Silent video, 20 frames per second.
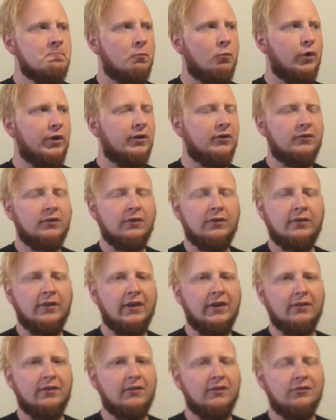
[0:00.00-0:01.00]
weird to
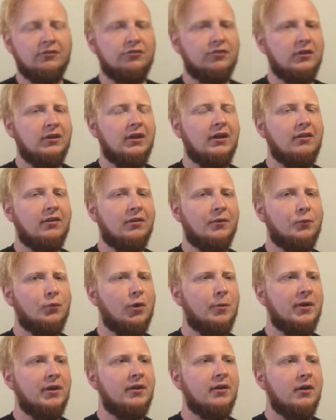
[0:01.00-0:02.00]
say since she is a
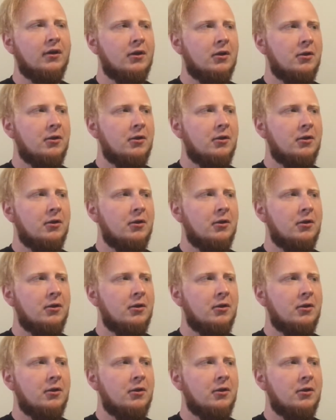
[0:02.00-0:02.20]
woman,